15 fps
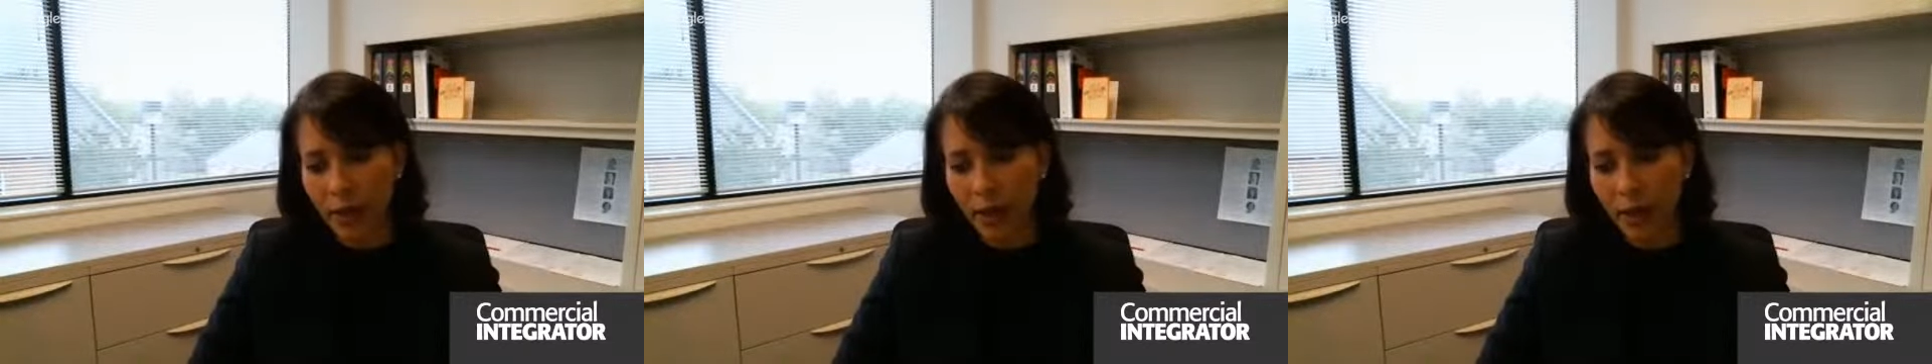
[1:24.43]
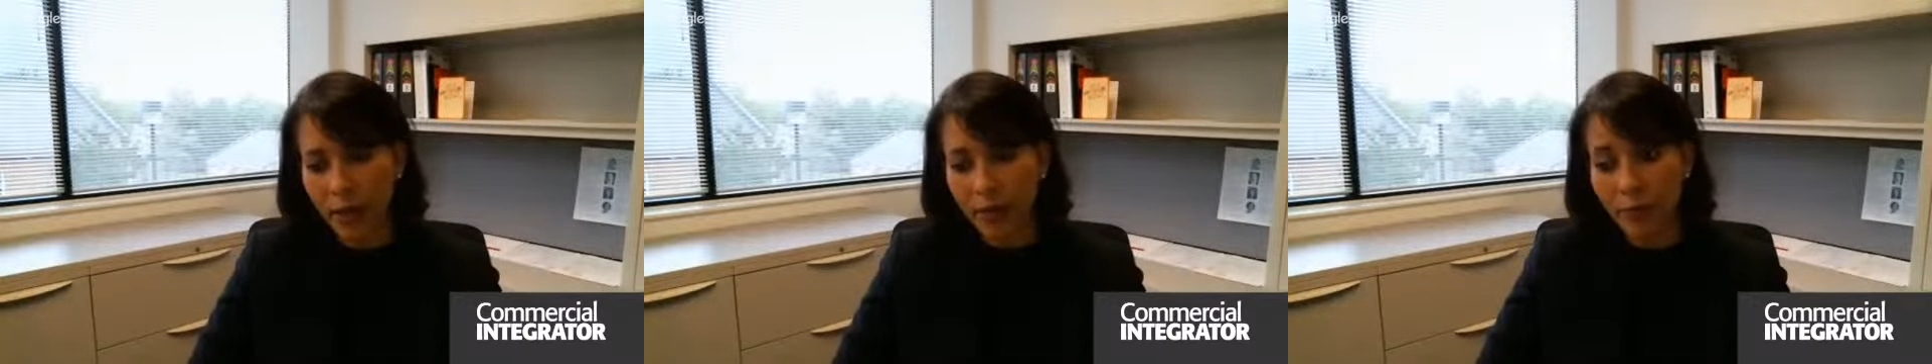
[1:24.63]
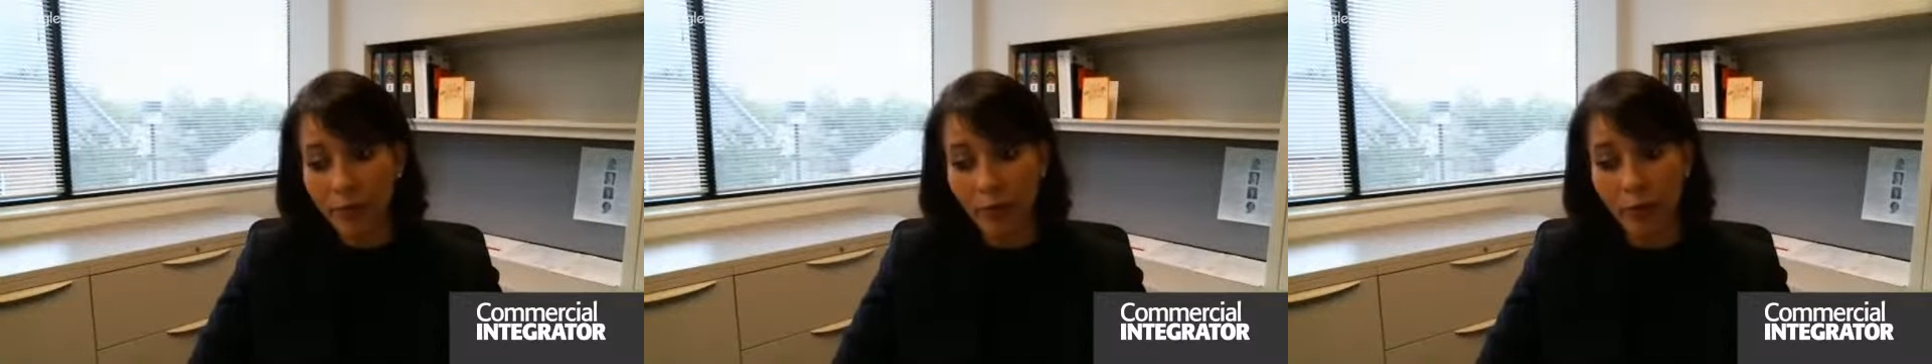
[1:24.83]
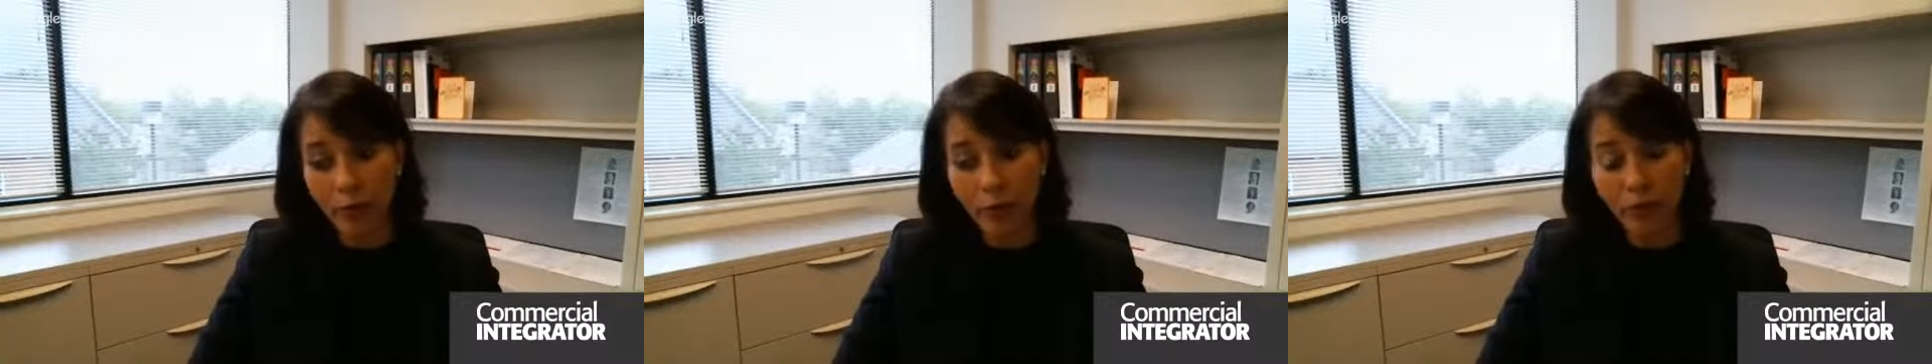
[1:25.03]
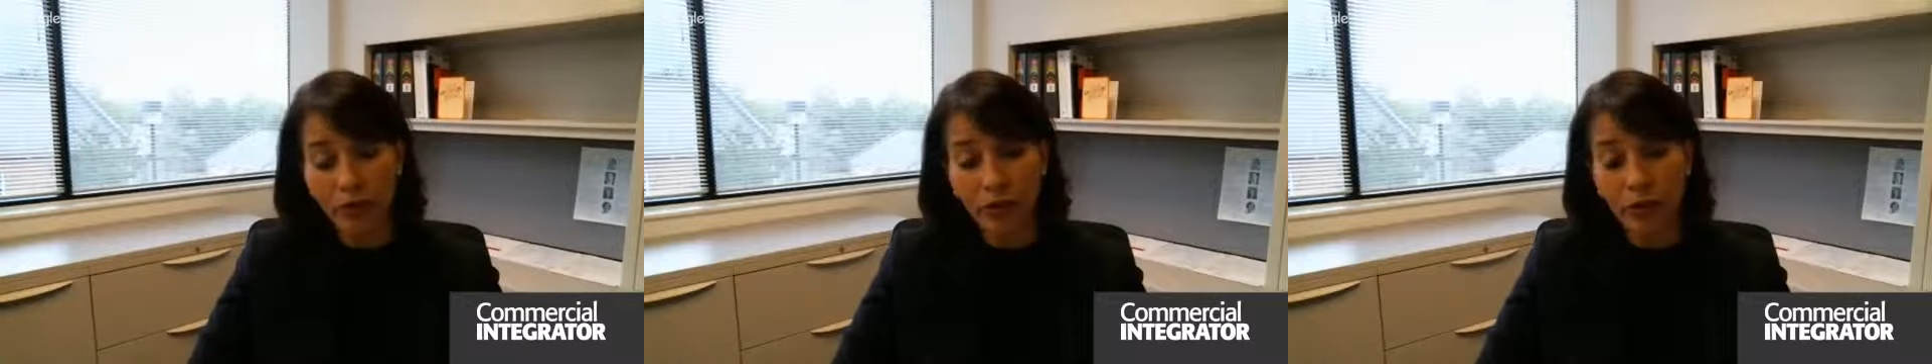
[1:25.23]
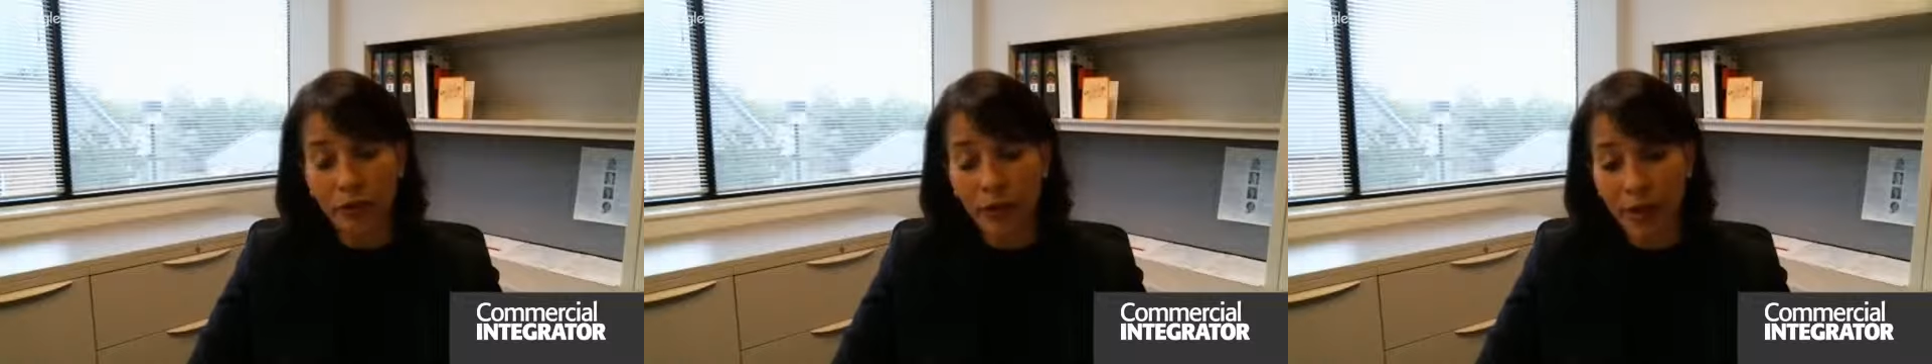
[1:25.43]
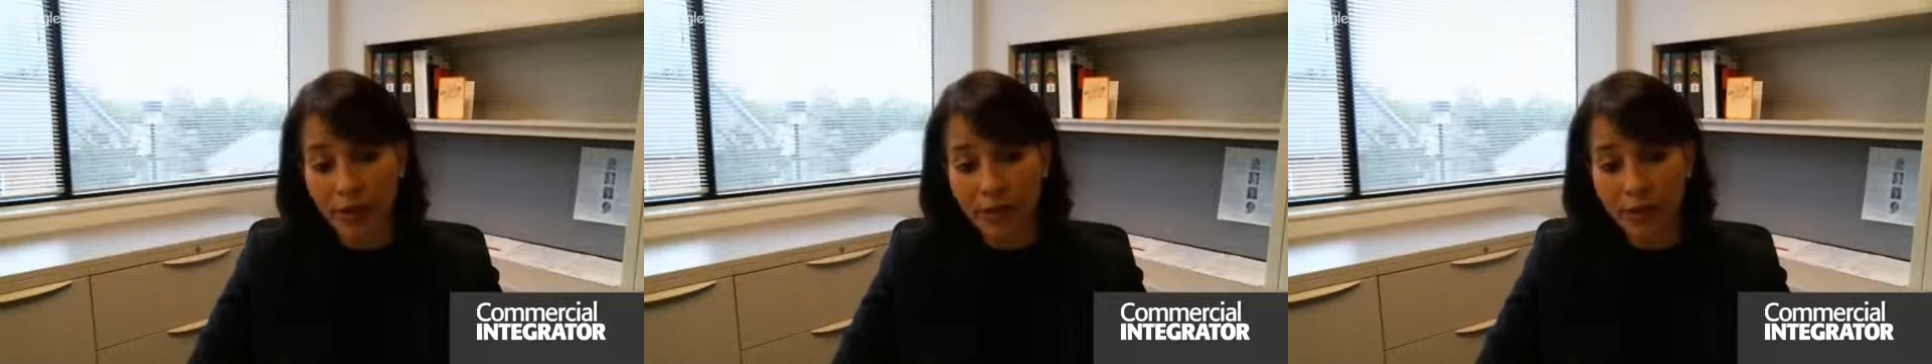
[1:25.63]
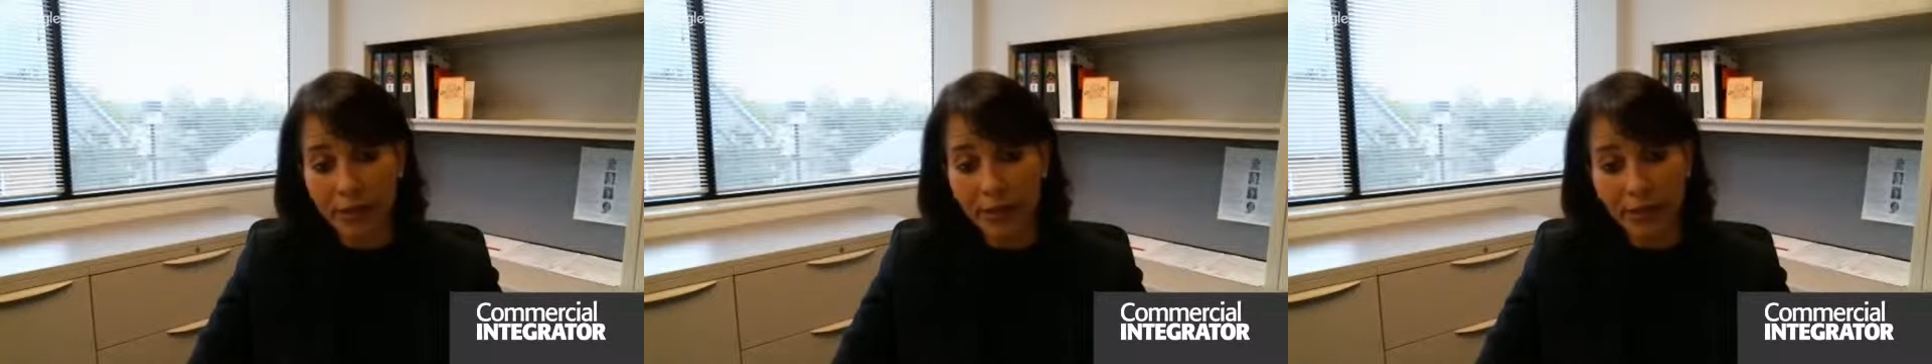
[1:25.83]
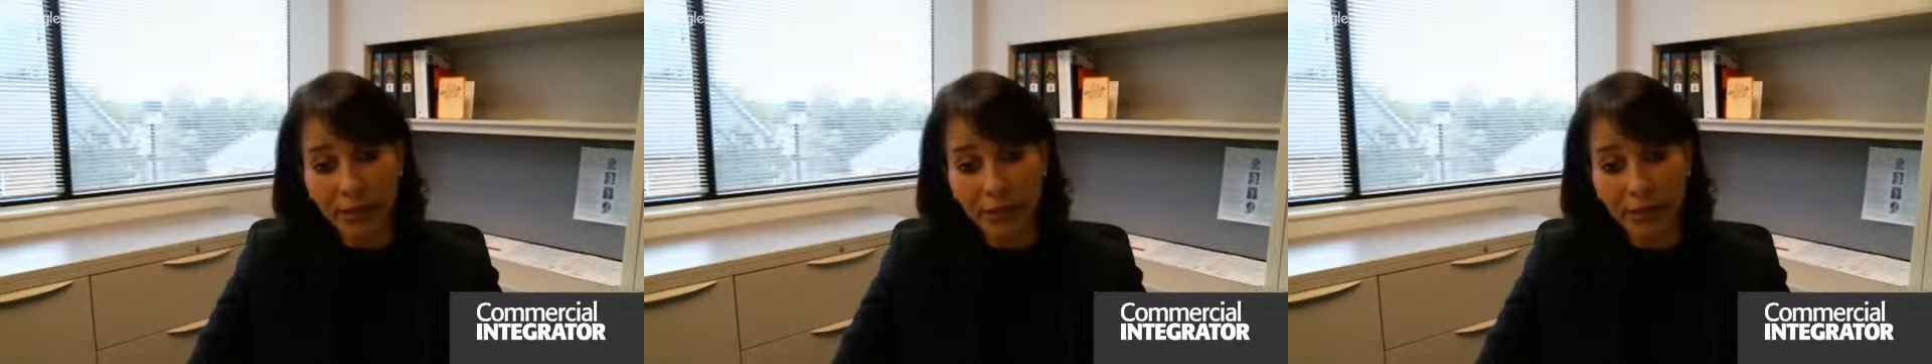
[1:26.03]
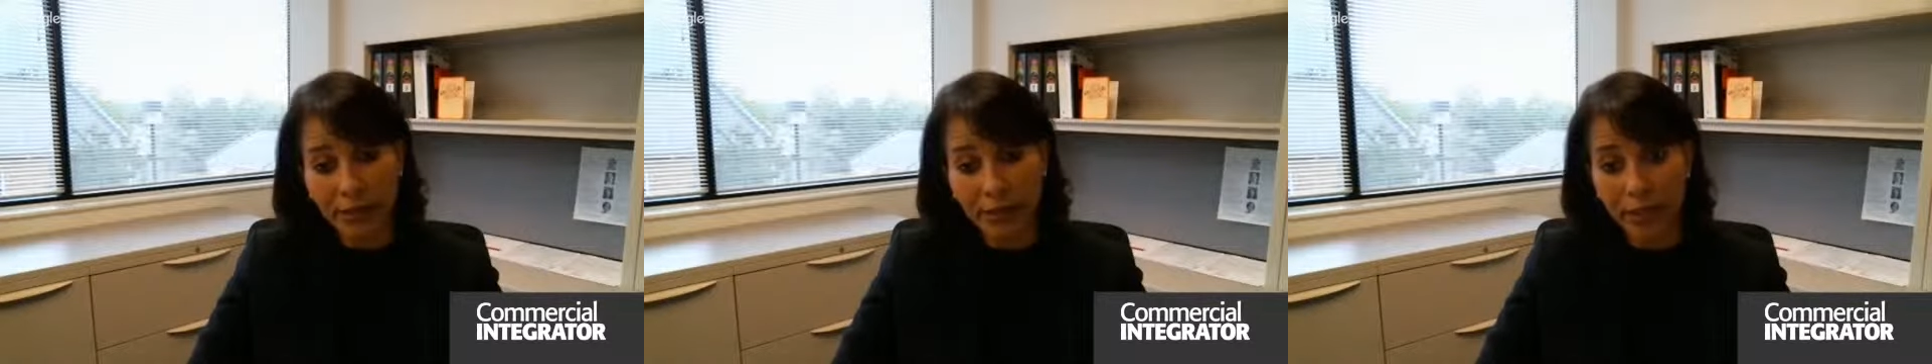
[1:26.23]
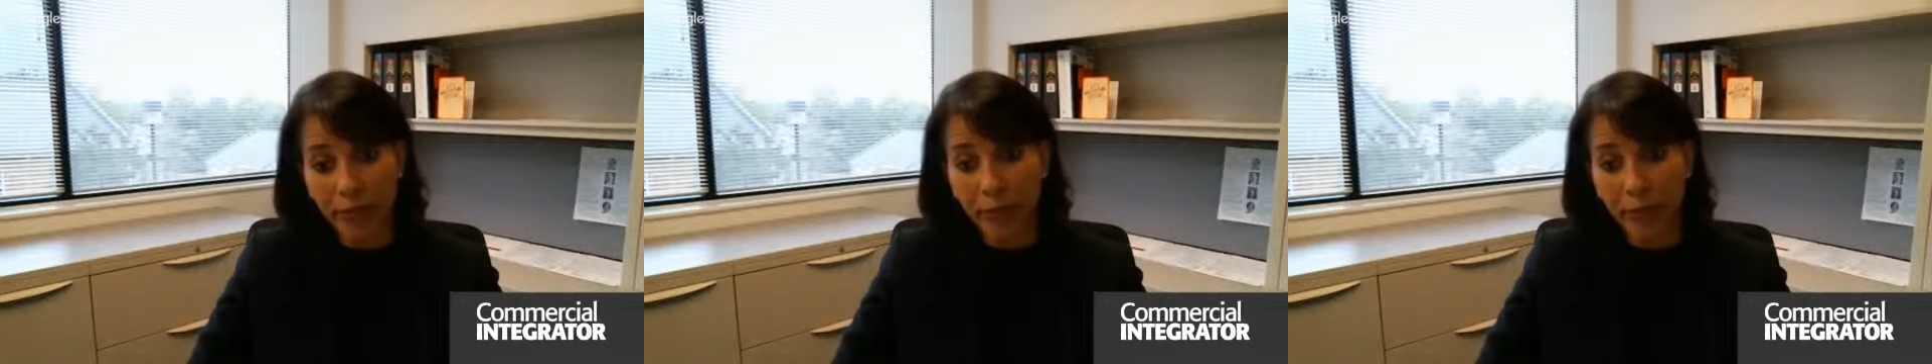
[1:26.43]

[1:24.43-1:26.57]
um, for 2019,